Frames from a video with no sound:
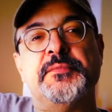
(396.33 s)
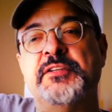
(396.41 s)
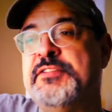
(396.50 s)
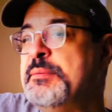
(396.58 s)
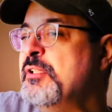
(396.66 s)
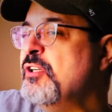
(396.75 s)

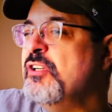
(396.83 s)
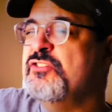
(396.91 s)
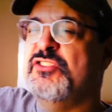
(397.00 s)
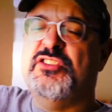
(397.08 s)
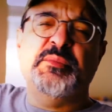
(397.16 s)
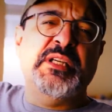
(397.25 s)
A female dog
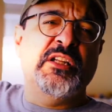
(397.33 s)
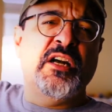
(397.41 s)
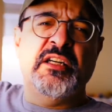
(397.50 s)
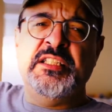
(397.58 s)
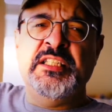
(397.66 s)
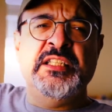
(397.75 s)
is just gonna be a
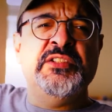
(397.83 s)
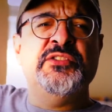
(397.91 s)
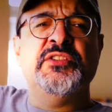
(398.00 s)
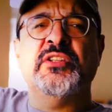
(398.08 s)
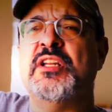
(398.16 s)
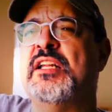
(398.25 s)
lot
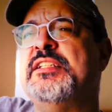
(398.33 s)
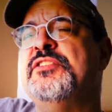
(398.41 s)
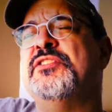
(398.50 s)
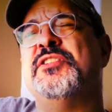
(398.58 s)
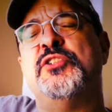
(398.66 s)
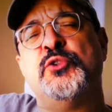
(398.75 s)
easier, a lot
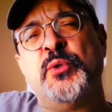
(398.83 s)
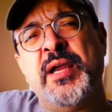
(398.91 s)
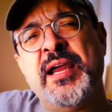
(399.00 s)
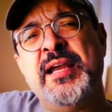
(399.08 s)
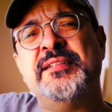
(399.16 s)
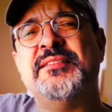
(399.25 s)
easier to
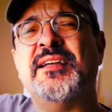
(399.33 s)
train,